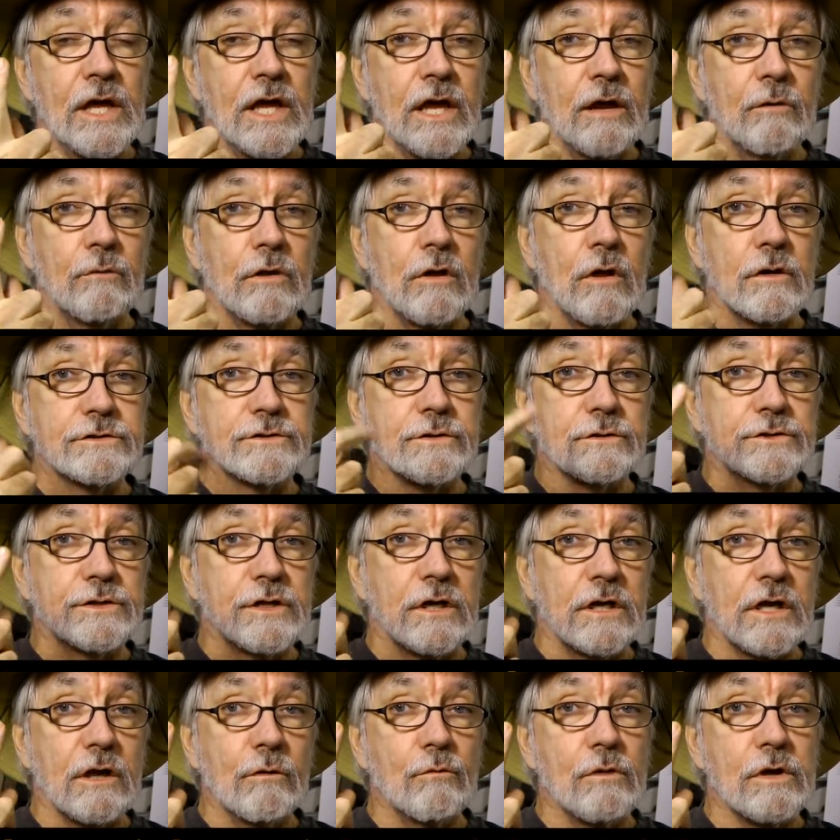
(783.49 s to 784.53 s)
It will also
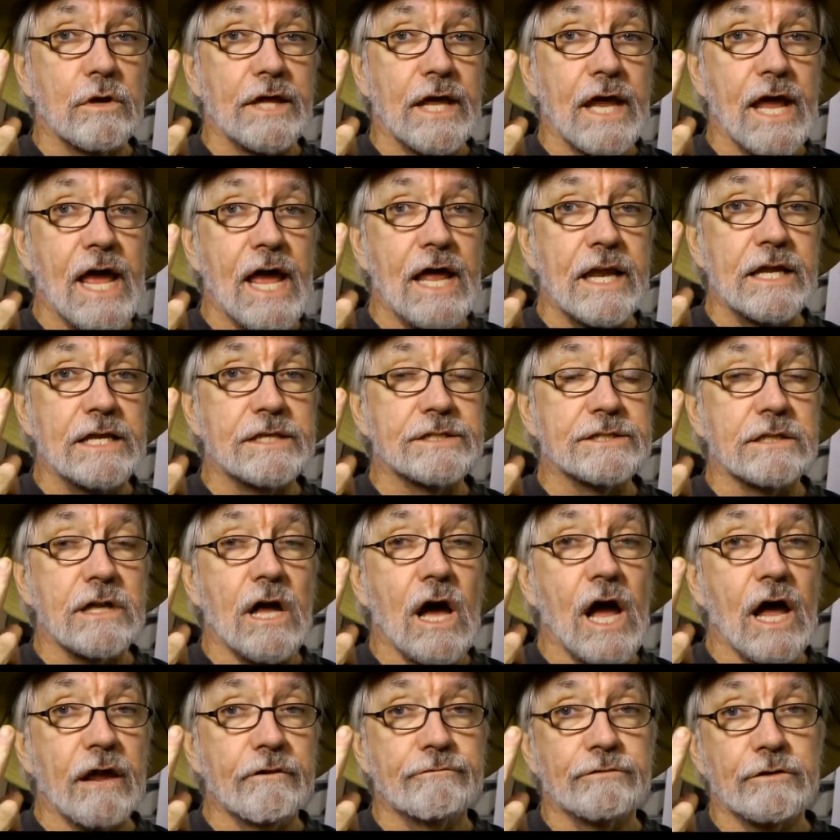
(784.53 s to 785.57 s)
tell you where eddies and
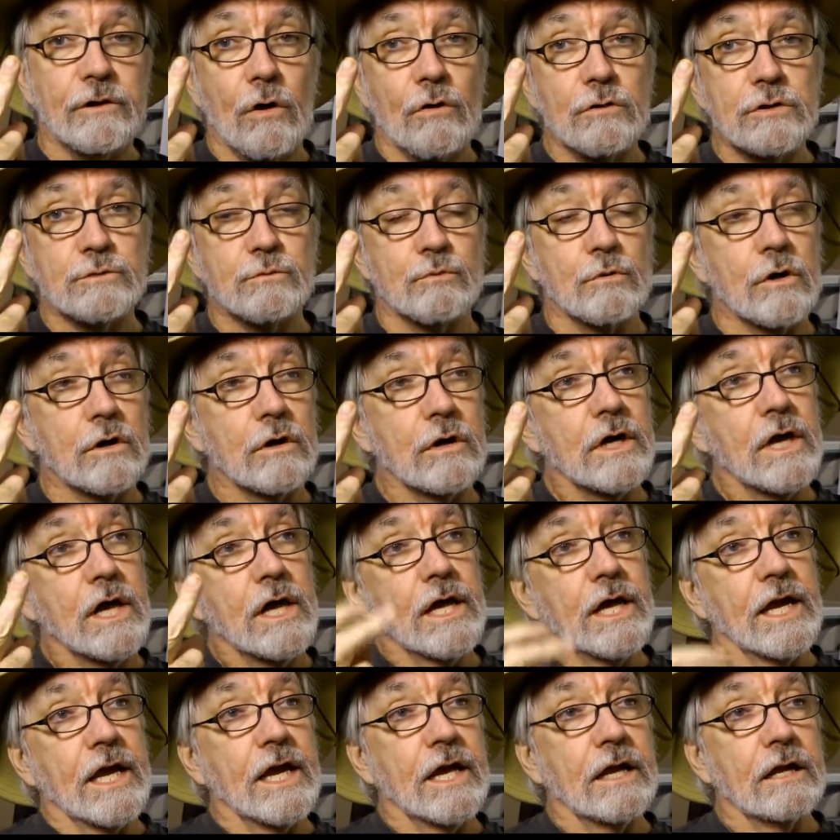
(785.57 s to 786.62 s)
high flows were.
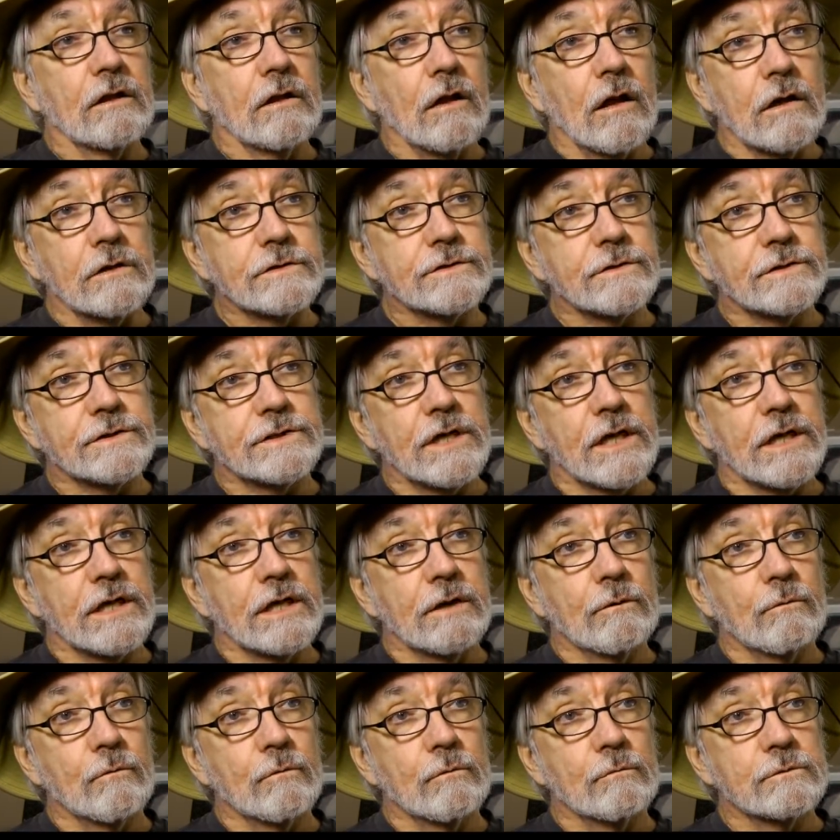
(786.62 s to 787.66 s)
It'll also tell
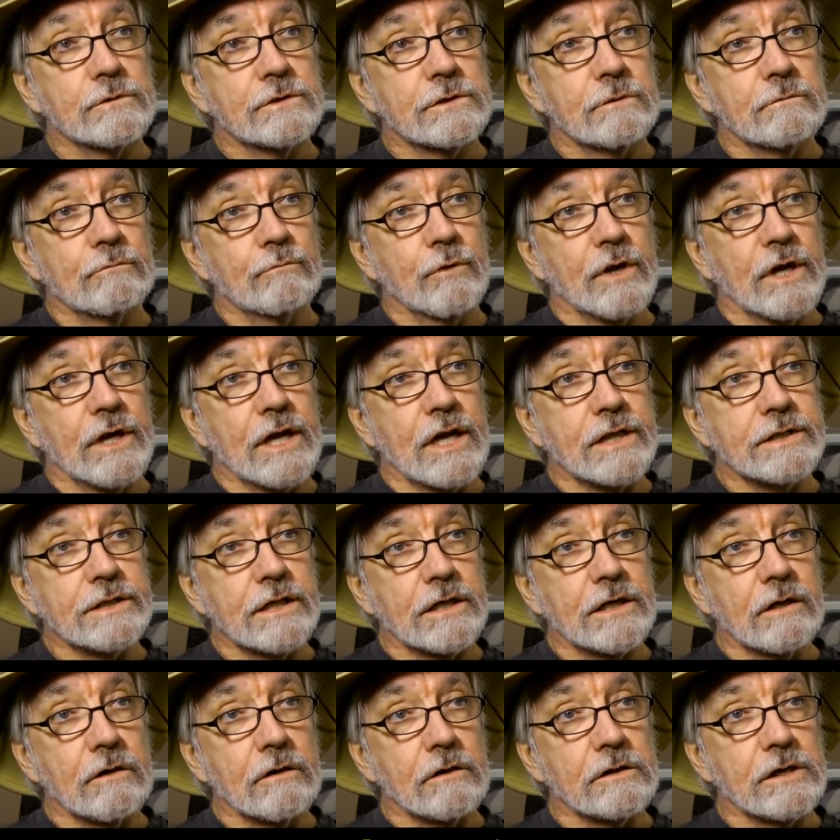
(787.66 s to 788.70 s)
you, what did I
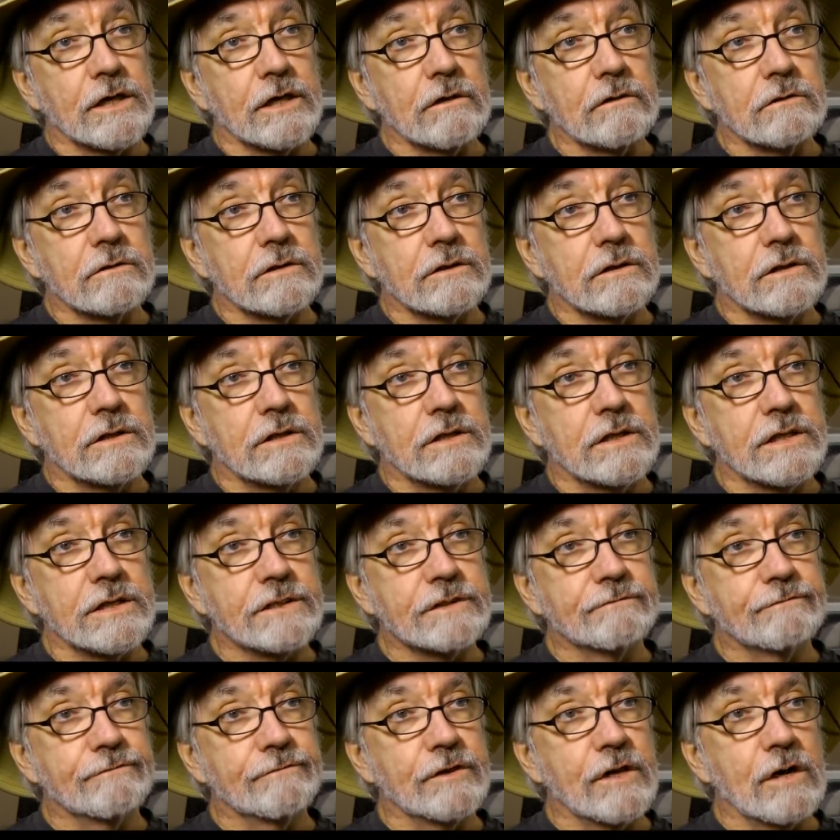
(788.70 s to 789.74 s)
tell you earlier?
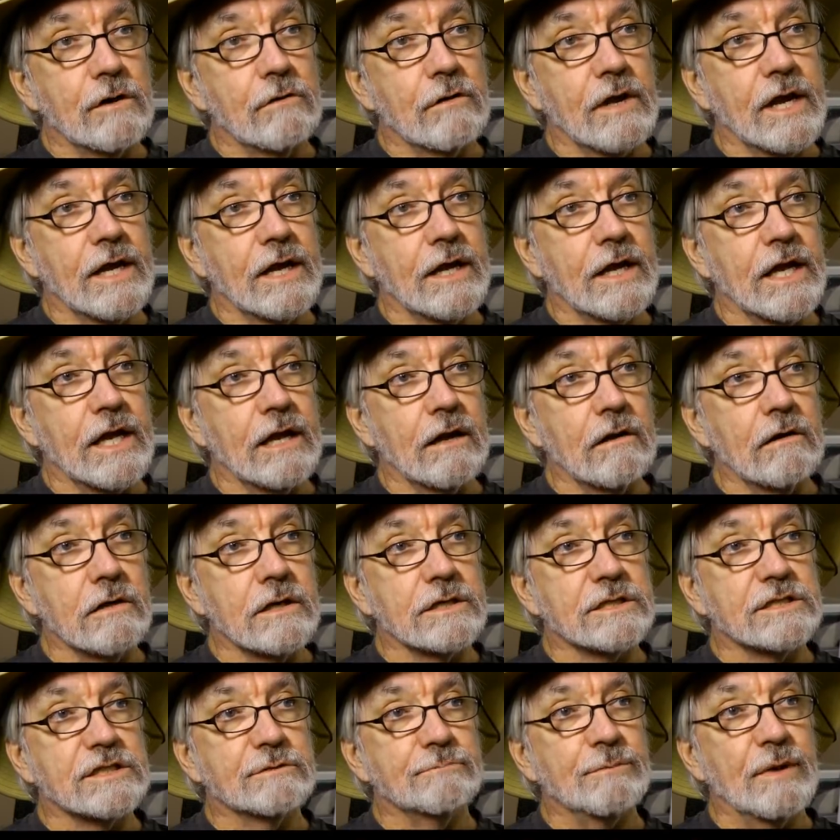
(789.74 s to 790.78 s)
This flow right here
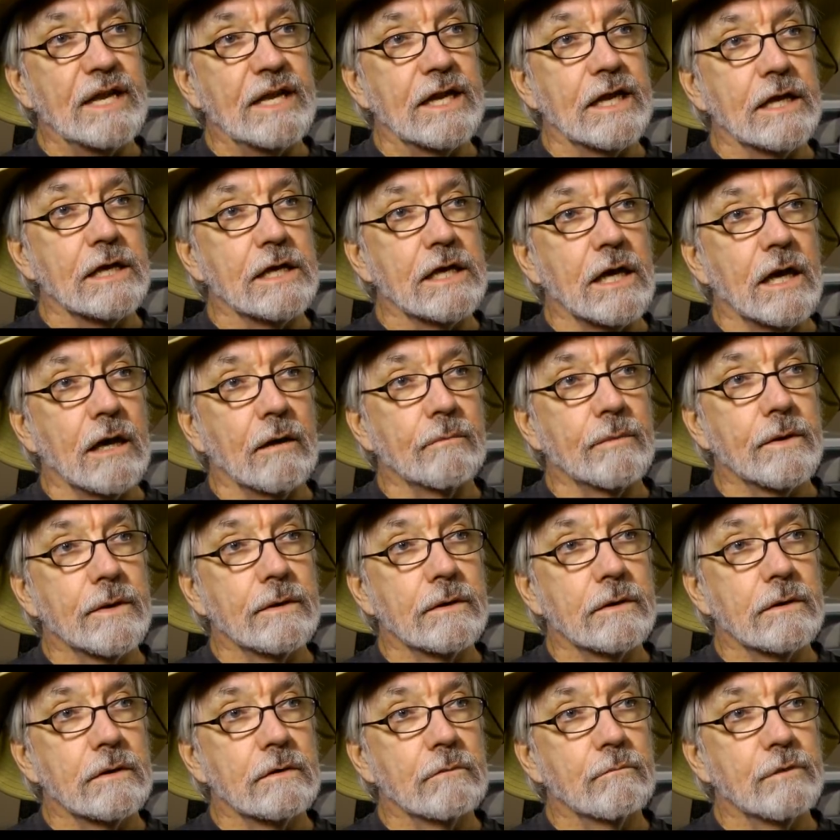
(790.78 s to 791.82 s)
is speeding up.
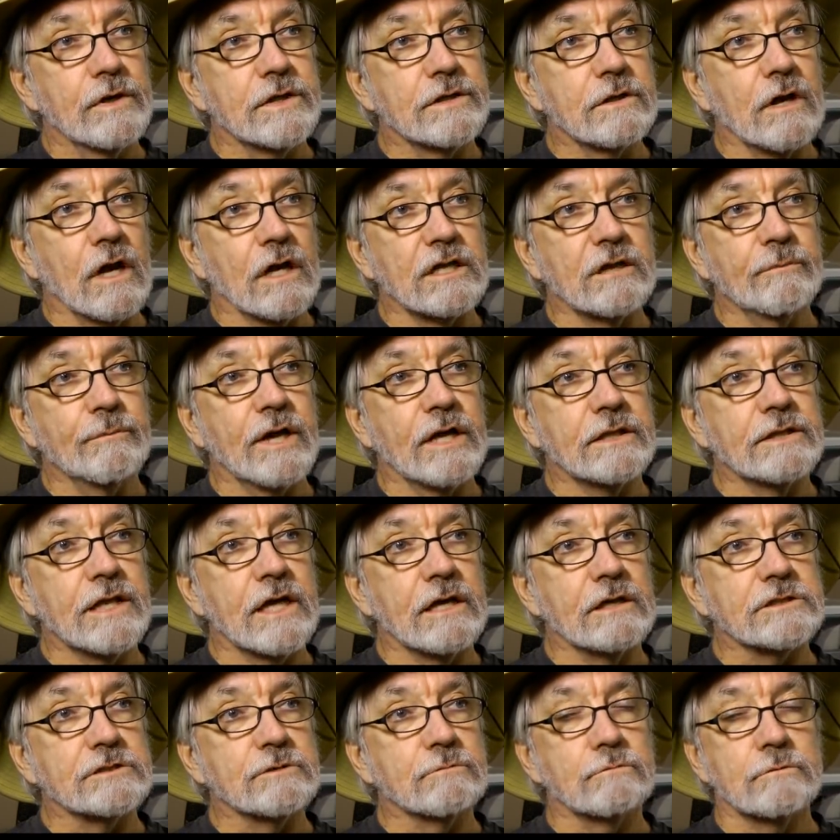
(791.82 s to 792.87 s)
We talked about
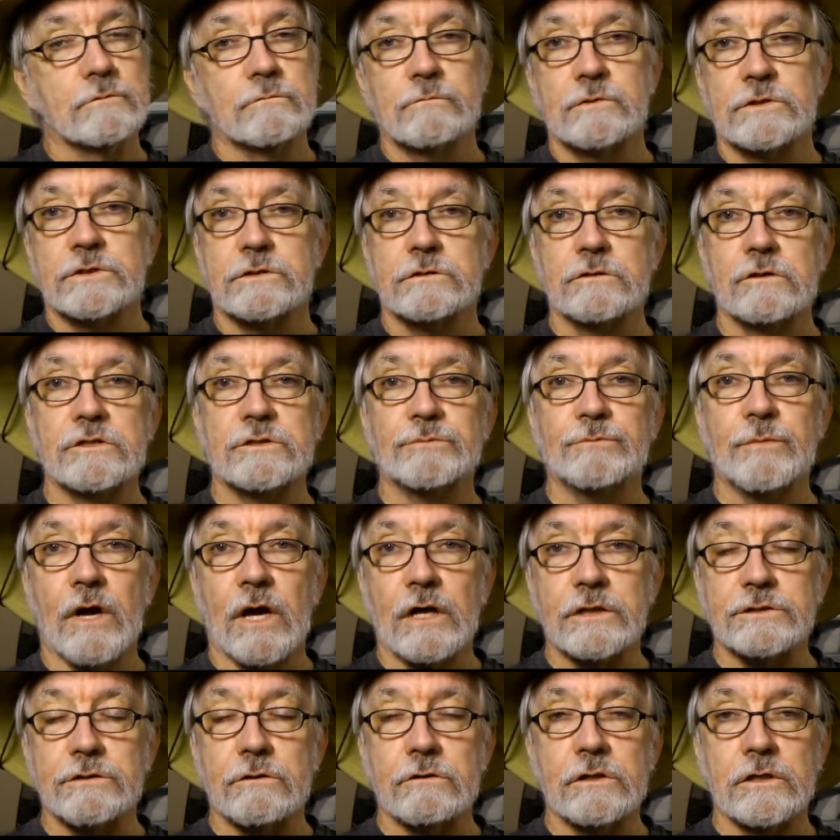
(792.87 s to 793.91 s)
that with Sluice
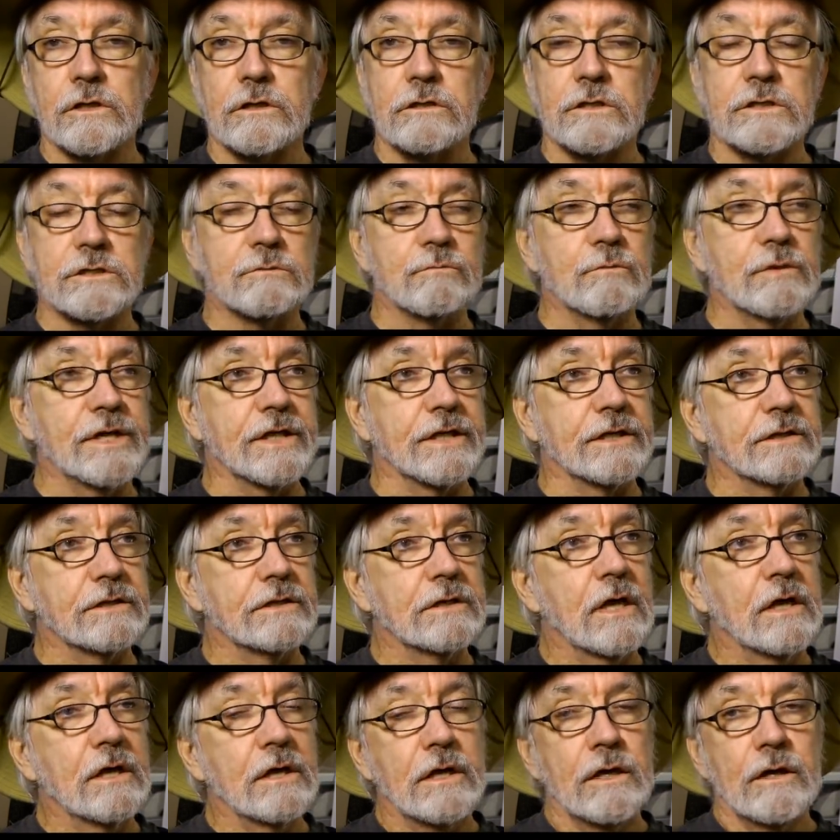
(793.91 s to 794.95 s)
Box earlier this week.
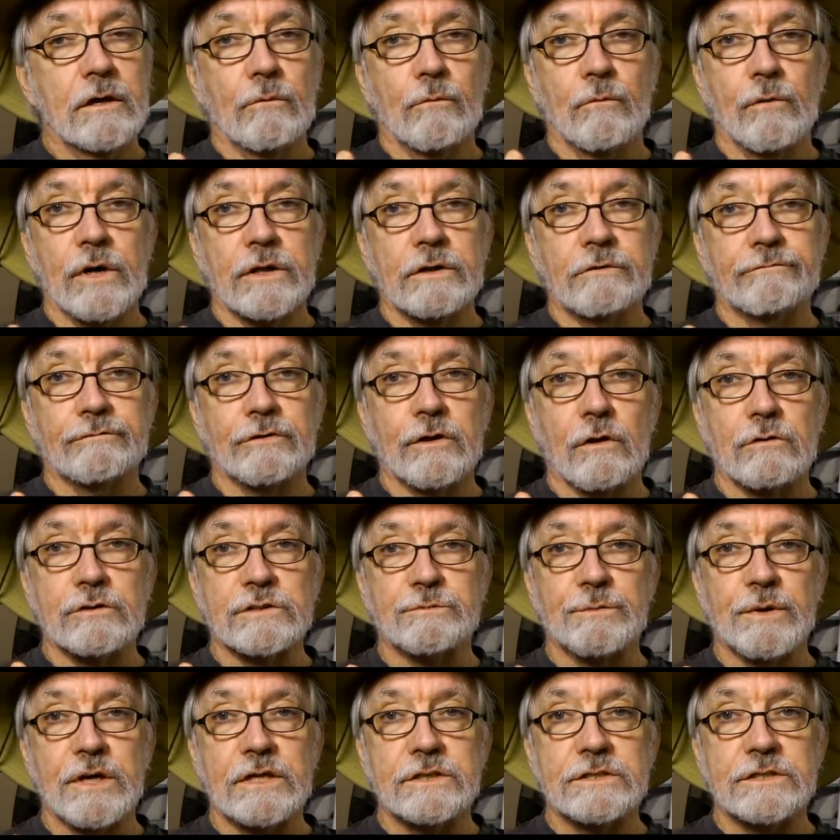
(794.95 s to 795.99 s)
When the flow
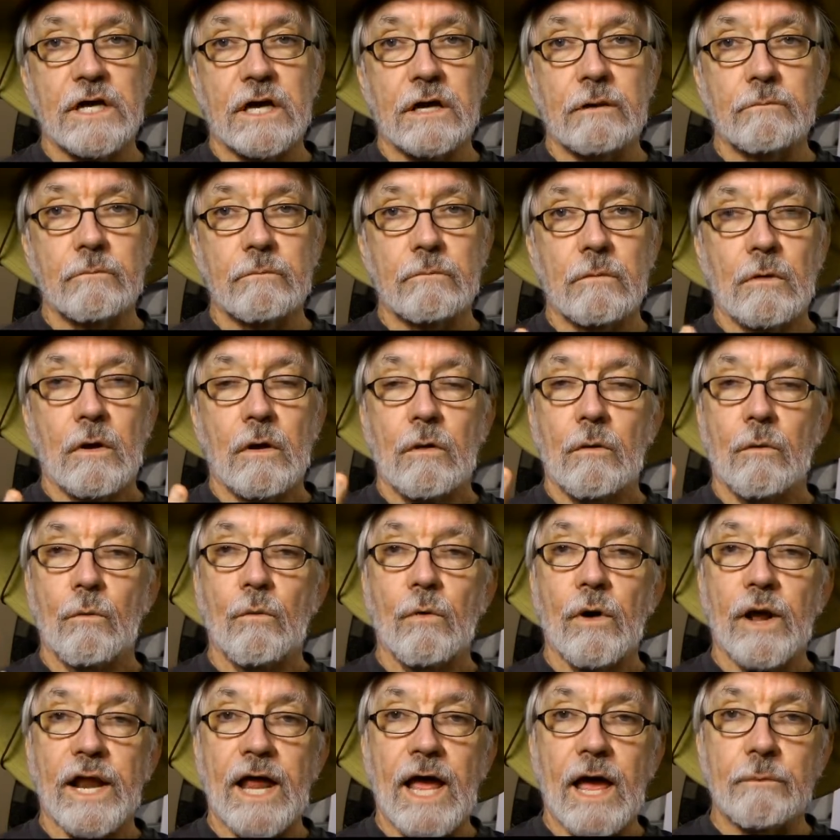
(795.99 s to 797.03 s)
speeds up,
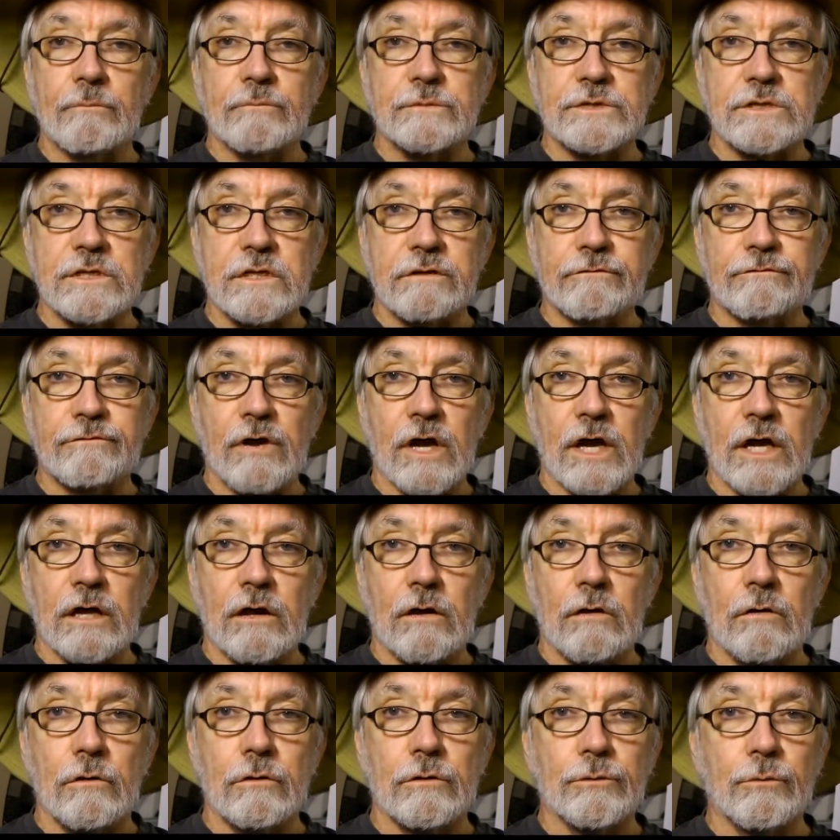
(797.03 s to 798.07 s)
what happens to the fine
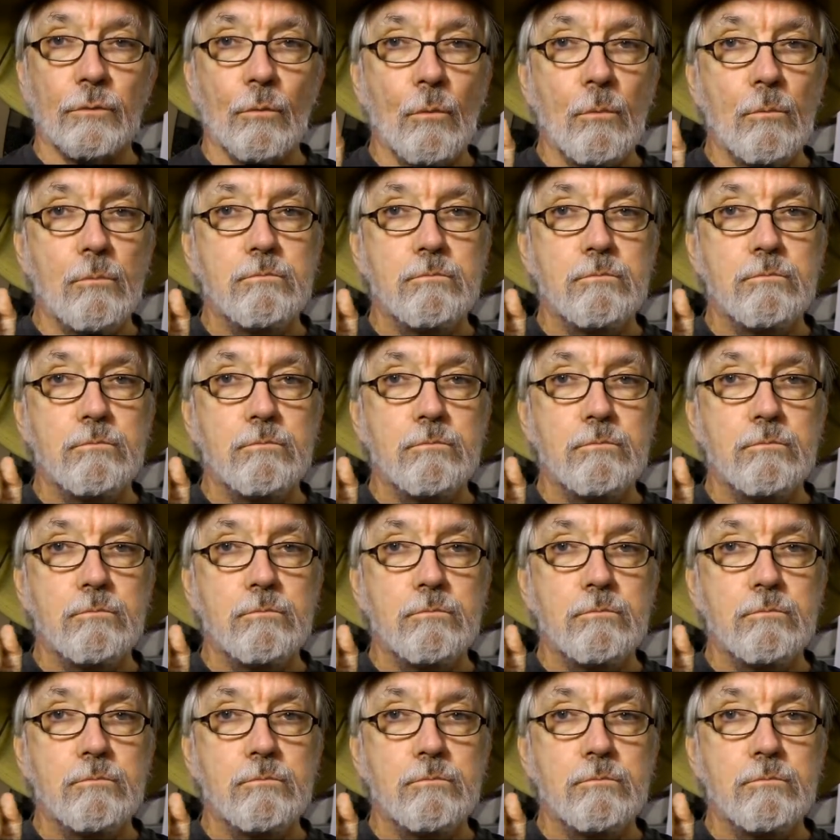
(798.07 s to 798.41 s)
gold?